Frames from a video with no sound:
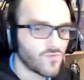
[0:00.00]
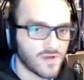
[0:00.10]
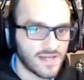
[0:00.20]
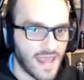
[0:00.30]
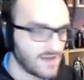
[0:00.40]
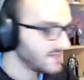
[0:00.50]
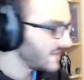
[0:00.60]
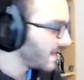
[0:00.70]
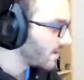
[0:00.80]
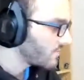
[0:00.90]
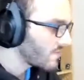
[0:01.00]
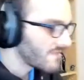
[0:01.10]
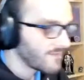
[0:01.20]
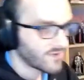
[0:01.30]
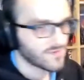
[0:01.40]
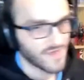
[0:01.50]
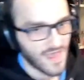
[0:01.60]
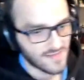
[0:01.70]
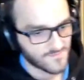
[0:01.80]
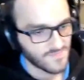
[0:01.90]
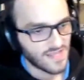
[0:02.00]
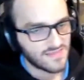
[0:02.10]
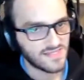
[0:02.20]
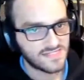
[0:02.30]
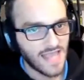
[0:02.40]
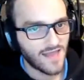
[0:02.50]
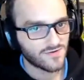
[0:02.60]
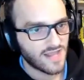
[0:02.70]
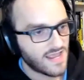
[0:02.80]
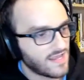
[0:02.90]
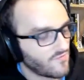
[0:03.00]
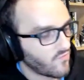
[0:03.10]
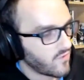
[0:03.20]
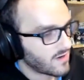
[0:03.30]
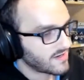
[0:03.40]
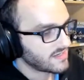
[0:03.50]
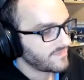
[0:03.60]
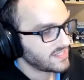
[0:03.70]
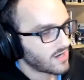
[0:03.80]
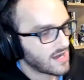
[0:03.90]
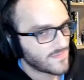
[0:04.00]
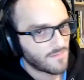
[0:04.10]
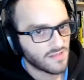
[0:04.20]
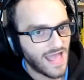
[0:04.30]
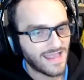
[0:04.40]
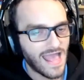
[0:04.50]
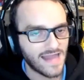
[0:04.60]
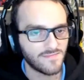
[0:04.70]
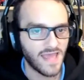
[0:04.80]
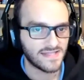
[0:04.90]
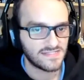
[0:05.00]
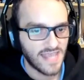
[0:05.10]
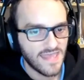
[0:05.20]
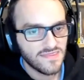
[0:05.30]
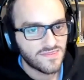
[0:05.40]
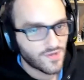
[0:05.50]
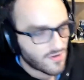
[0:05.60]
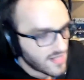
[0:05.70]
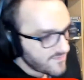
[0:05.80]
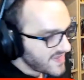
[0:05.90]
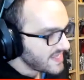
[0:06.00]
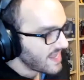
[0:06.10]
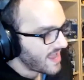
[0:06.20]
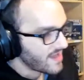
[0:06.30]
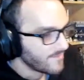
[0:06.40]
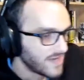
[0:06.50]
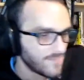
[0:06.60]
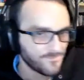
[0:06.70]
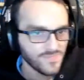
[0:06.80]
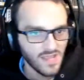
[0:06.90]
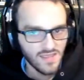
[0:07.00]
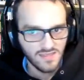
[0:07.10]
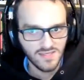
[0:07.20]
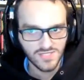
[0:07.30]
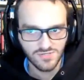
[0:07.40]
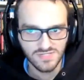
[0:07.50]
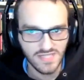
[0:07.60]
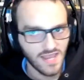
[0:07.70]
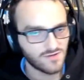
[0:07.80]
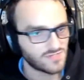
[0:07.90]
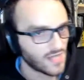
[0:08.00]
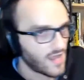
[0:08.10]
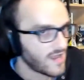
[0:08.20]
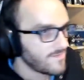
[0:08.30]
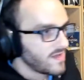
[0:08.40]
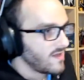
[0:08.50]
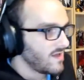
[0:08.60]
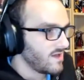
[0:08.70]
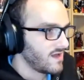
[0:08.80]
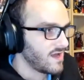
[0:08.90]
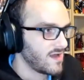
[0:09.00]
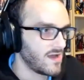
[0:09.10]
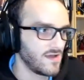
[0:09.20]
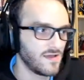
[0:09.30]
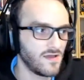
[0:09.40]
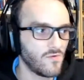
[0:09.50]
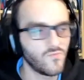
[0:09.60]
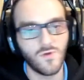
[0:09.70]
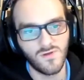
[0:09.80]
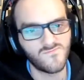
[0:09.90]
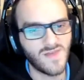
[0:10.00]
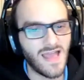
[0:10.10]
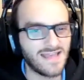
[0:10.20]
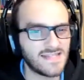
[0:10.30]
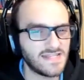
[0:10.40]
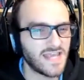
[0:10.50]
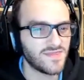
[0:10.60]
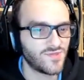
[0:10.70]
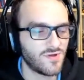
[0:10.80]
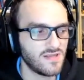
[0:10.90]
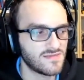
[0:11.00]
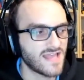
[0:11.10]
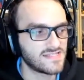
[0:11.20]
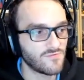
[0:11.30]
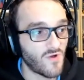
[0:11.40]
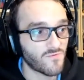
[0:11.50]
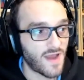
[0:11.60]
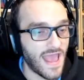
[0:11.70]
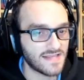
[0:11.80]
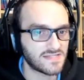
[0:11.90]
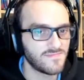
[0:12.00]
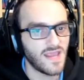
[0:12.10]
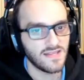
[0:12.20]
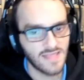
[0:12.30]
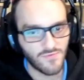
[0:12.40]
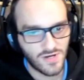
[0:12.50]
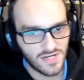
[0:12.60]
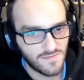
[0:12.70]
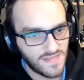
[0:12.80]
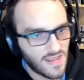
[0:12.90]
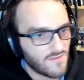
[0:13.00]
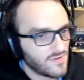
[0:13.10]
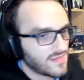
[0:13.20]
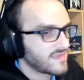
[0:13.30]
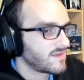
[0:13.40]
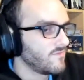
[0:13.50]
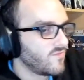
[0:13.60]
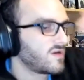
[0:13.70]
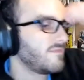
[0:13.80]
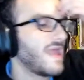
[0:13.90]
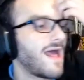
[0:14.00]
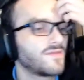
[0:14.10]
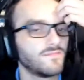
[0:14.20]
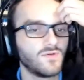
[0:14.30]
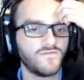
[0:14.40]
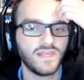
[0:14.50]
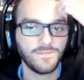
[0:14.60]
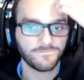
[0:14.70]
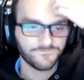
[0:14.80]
we're going to end it there. Remember that this Saturday we're going to be talking about Black Adam at 10:30 p.m. Eastern Standard Time. I say 10:30. That's when we're estimating that we're going to be we're going to be out of the movie,